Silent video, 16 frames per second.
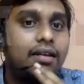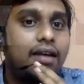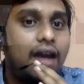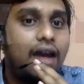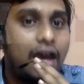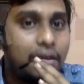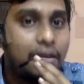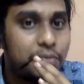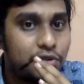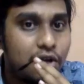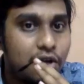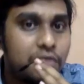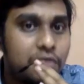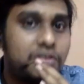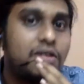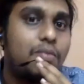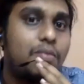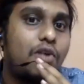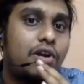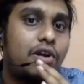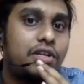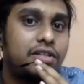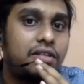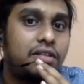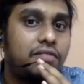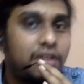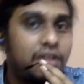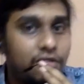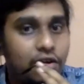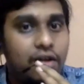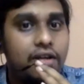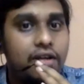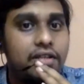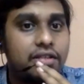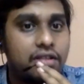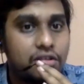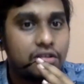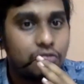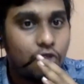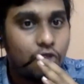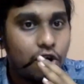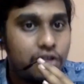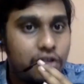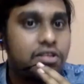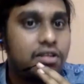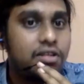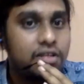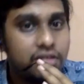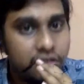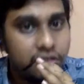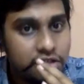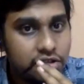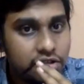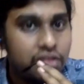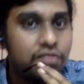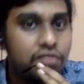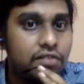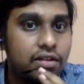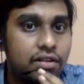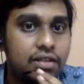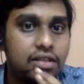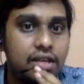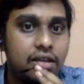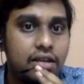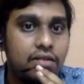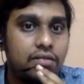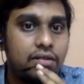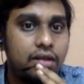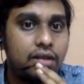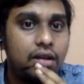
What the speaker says: absorbs the moisture. We have already discussed moisture is the strength for the cyclone.